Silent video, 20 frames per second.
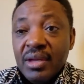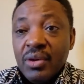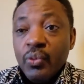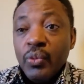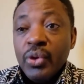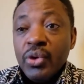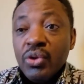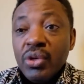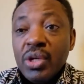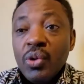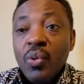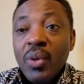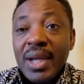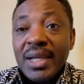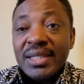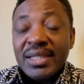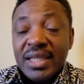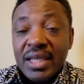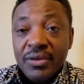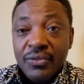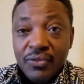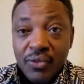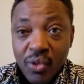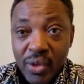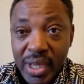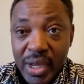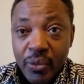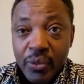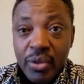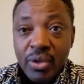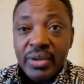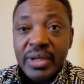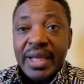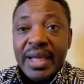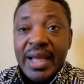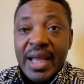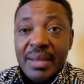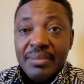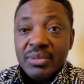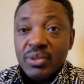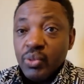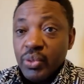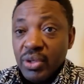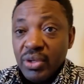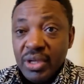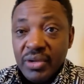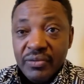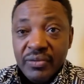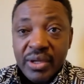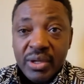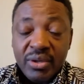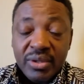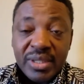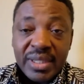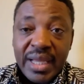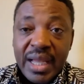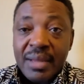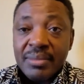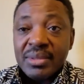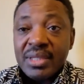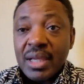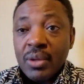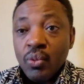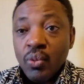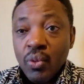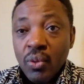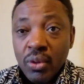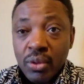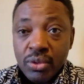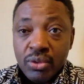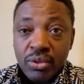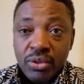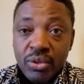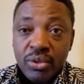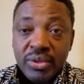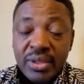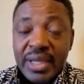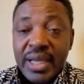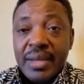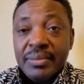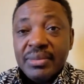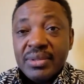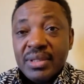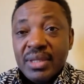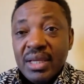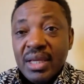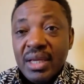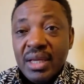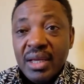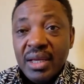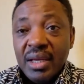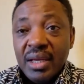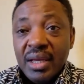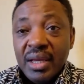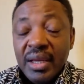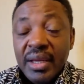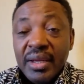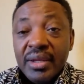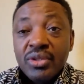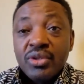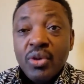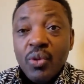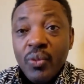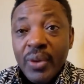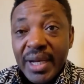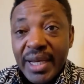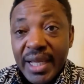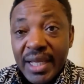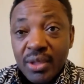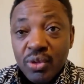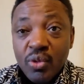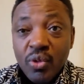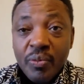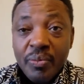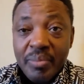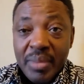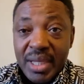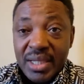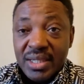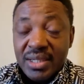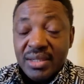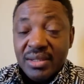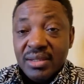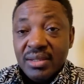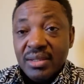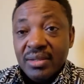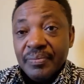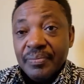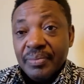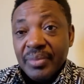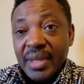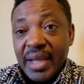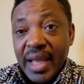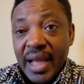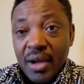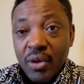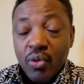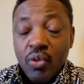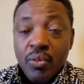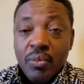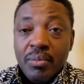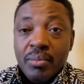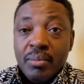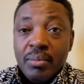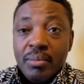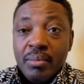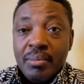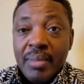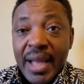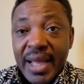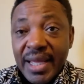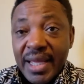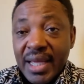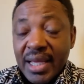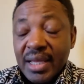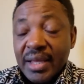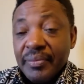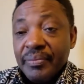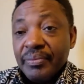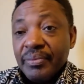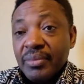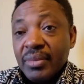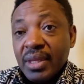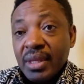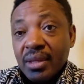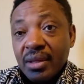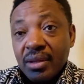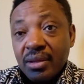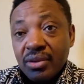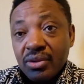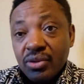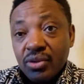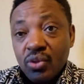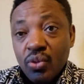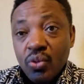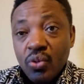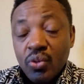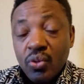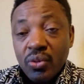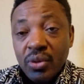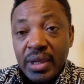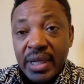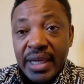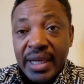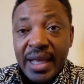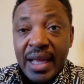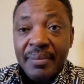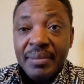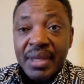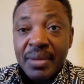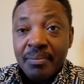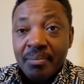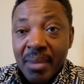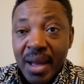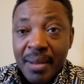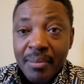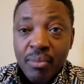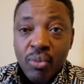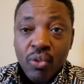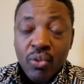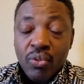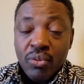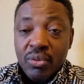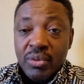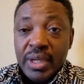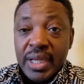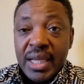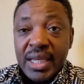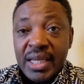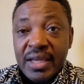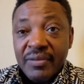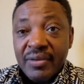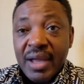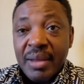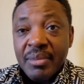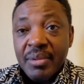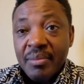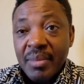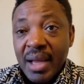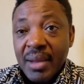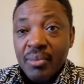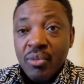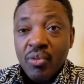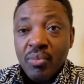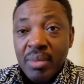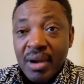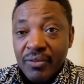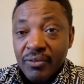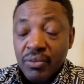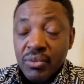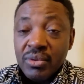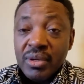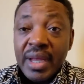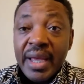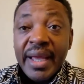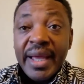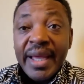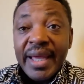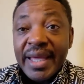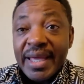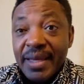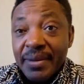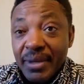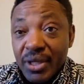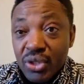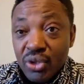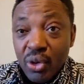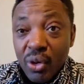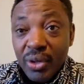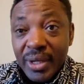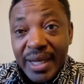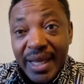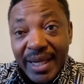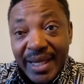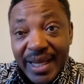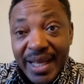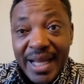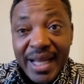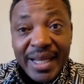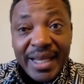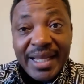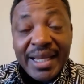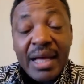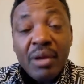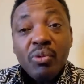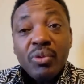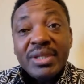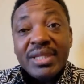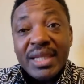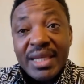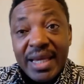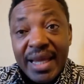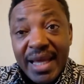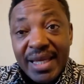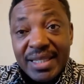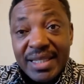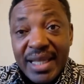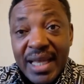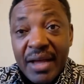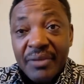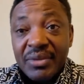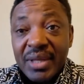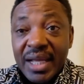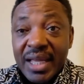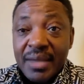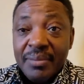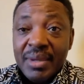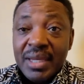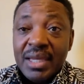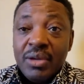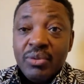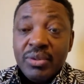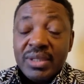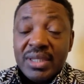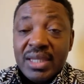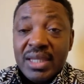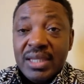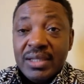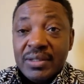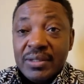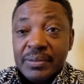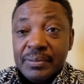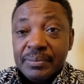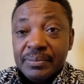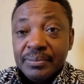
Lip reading: We know the ones in Foya. We know the camps. We know the various camps and who control those camps. So when they took Metro Akum, Michael, to the camp in Mambo, ADF camp in Mambo, Bafut, he saw that car there. That was the next day after Kemende was killed.